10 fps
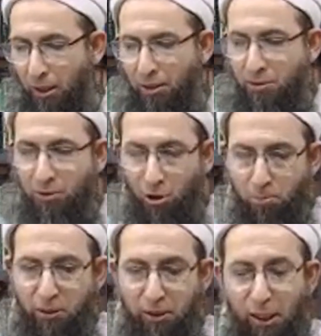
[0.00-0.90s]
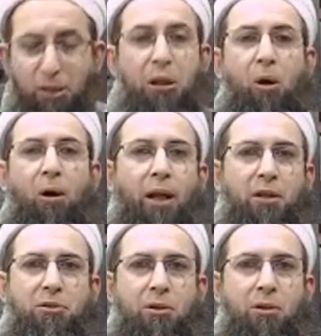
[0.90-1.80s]
It's obligatory on
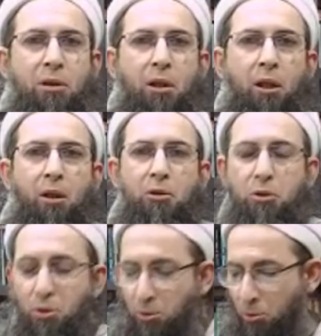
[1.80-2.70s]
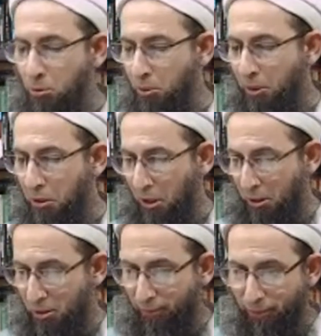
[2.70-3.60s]
us to
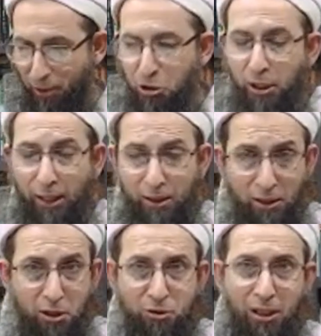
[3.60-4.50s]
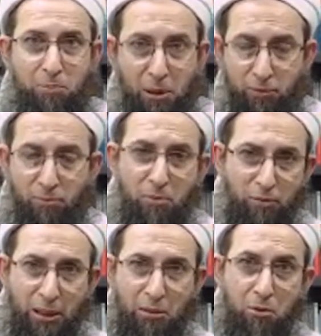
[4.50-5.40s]
differentiate and understand
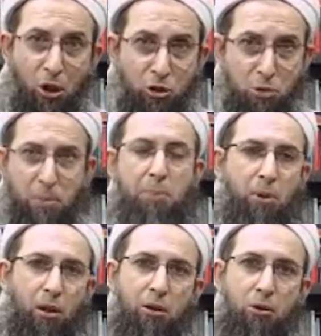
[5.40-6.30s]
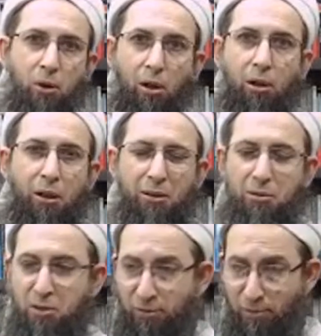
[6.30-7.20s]
between those people who
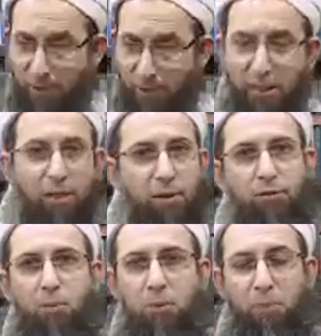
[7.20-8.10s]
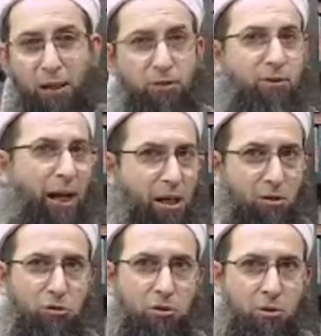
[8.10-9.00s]
are deviating away from the path of
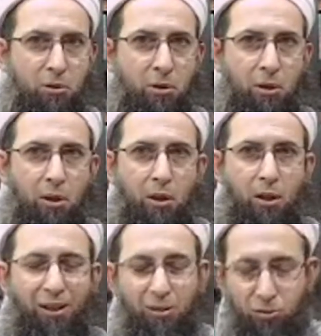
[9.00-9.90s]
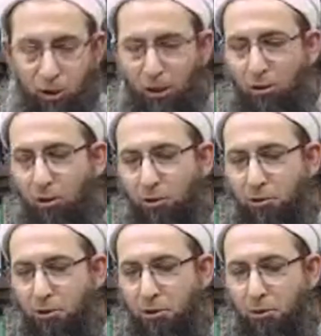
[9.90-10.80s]
guidance and sticking on
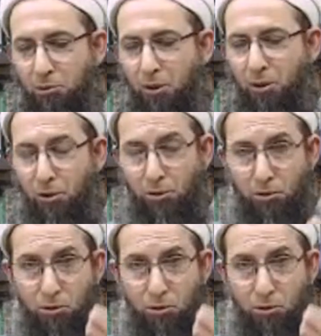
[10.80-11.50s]
to the